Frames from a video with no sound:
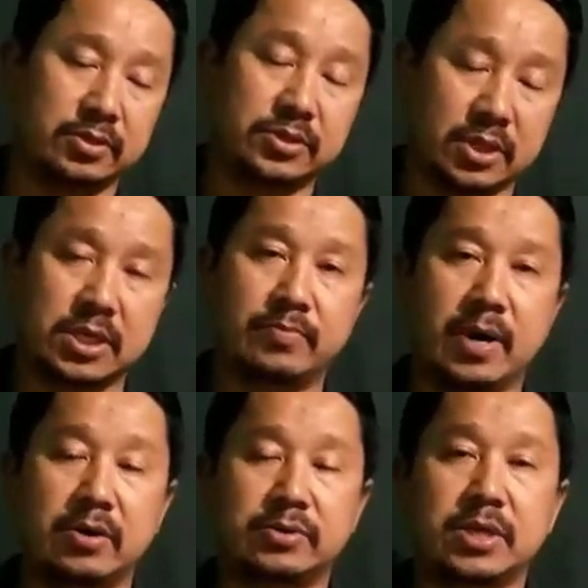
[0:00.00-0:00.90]
talk
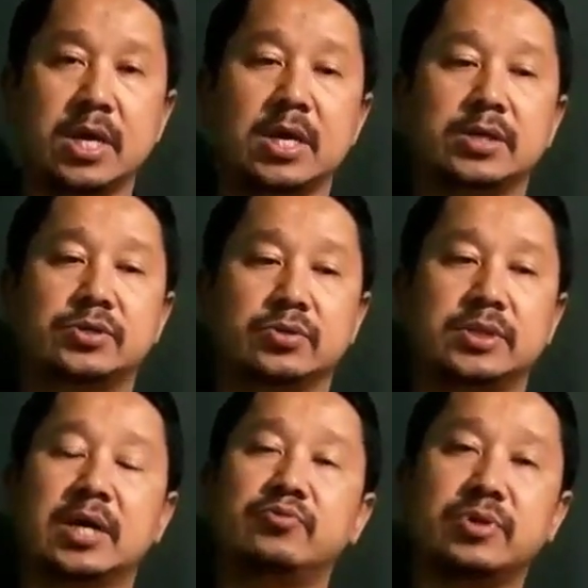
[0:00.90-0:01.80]
about, so
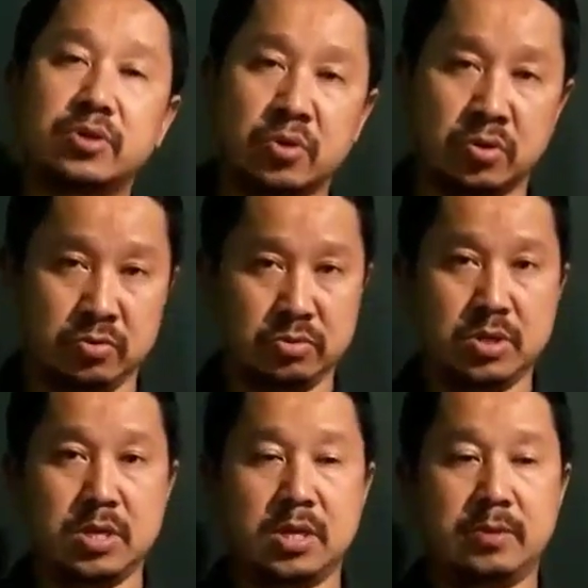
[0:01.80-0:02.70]
that we know.
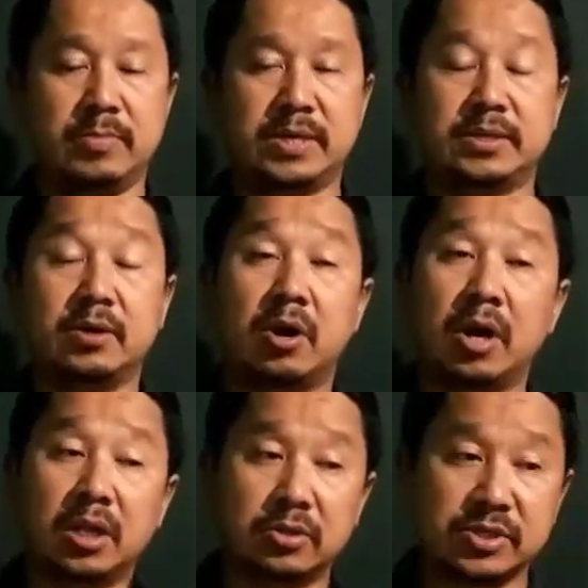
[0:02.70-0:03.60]
But
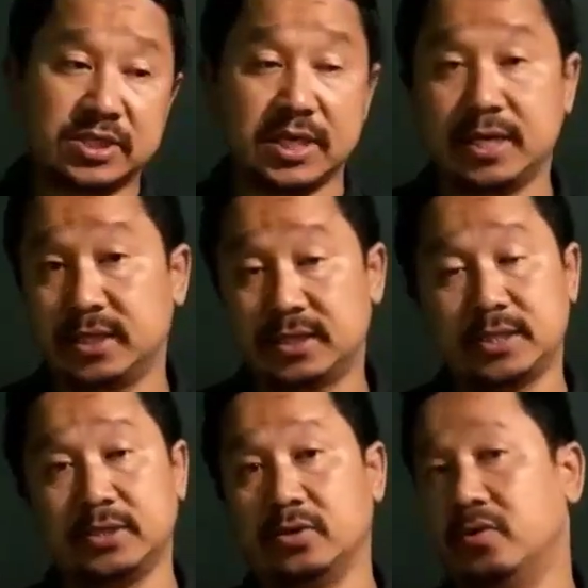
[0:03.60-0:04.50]
all those things
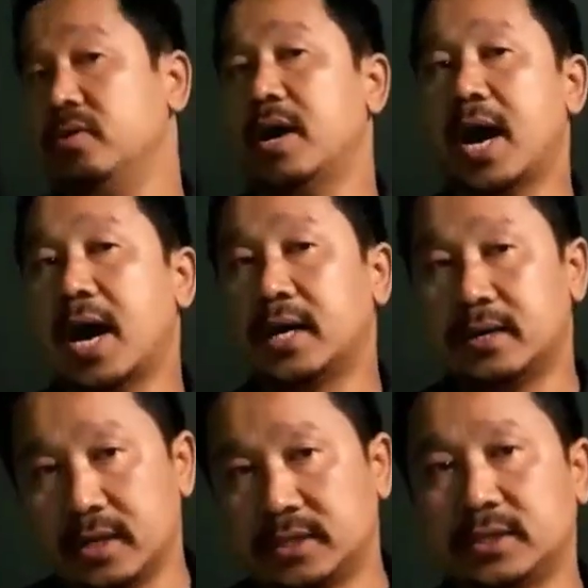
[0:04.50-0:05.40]
are
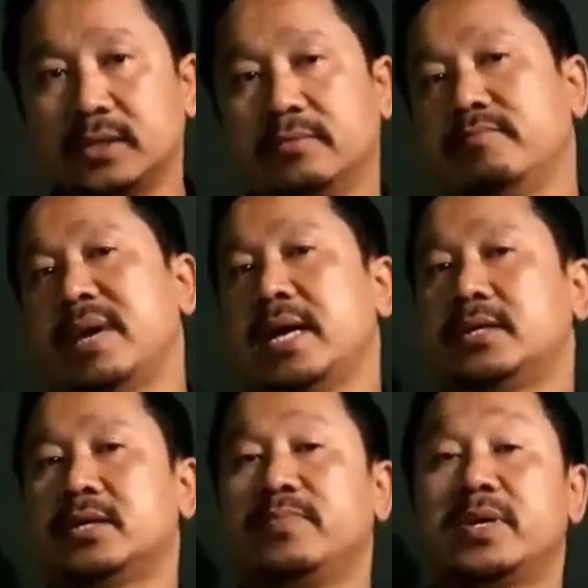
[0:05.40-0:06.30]
not
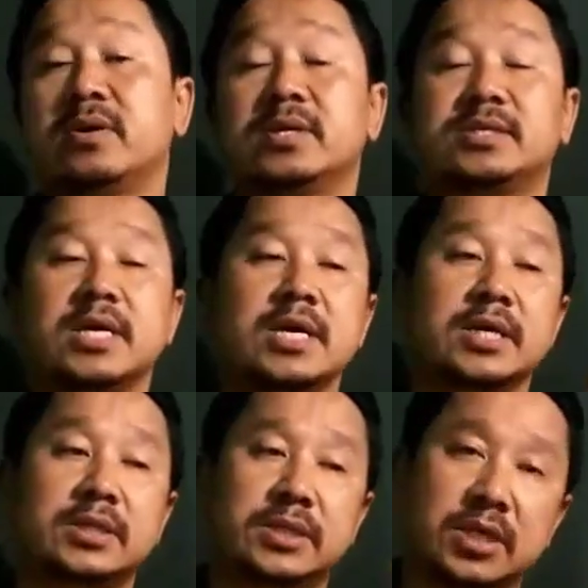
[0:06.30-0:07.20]
matter because
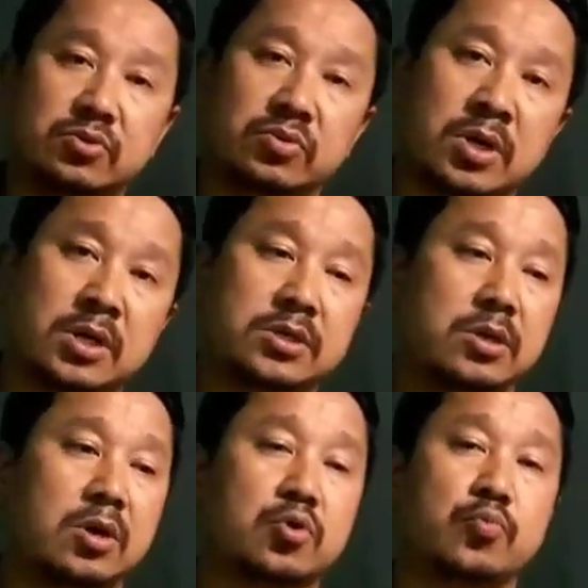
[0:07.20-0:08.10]
they do not
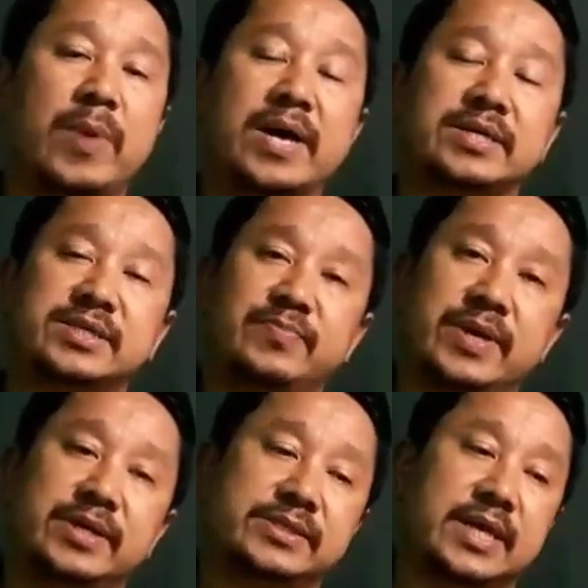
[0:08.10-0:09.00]
occupy
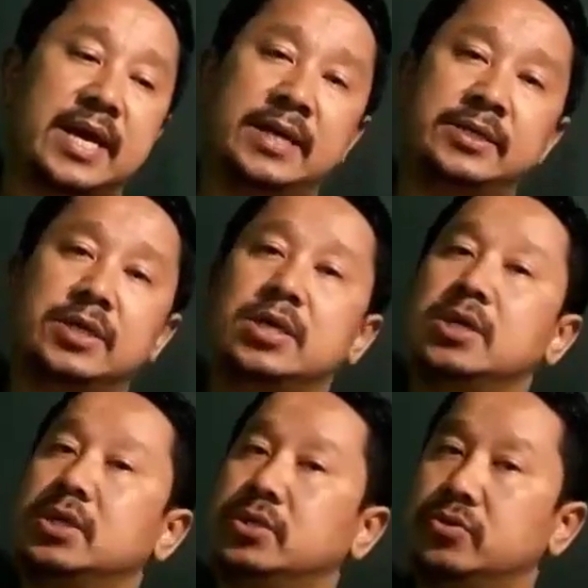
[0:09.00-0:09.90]
space and
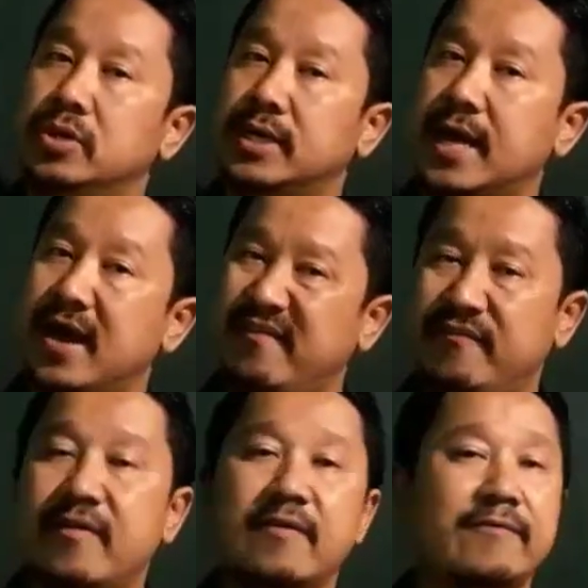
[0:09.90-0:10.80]
do not have
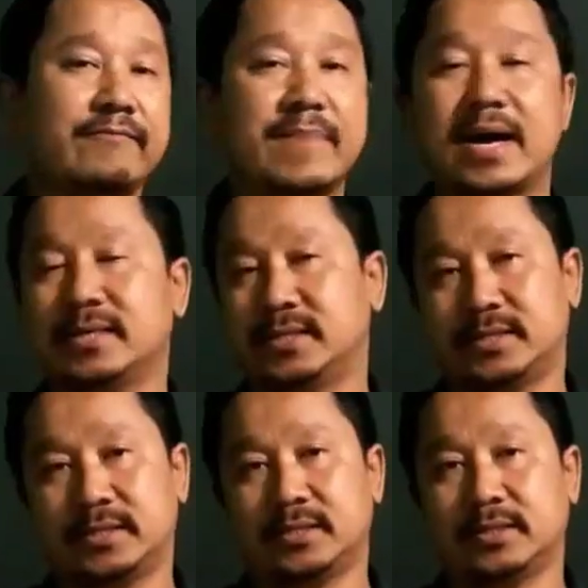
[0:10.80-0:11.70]

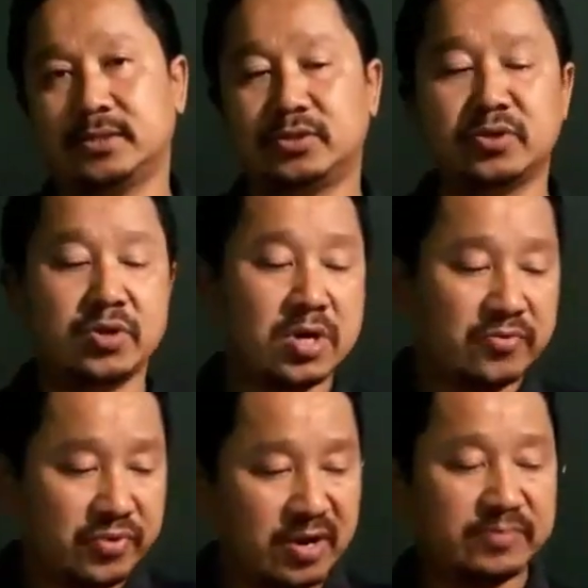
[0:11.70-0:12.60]
mass. So
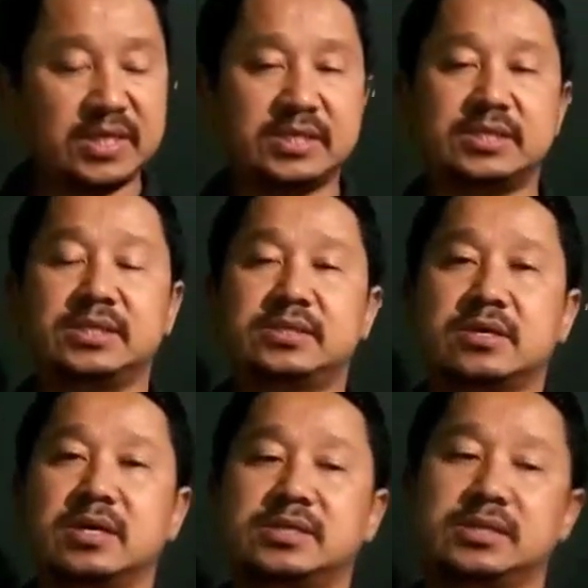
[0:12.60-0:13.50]
from this
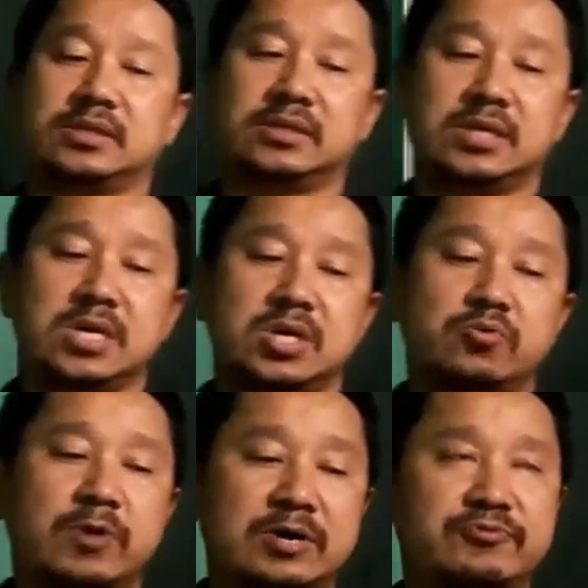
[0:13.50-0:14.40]
discussion,
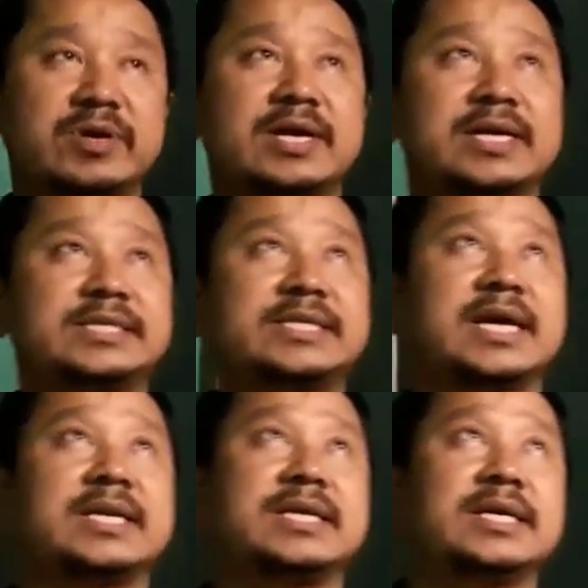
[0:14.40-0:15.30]
what we
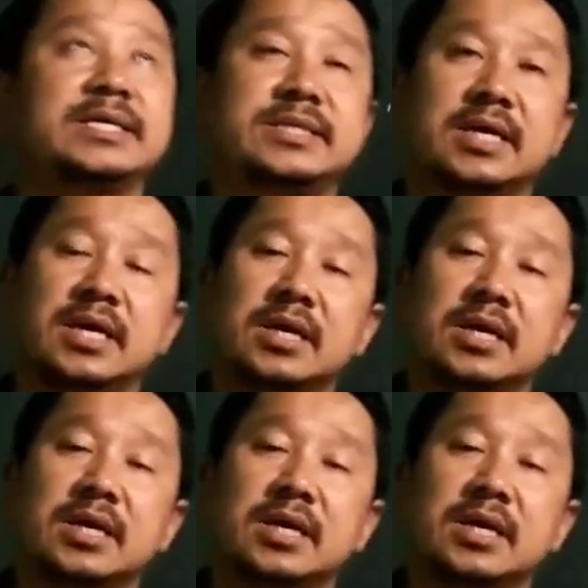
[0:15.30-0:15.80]
understand is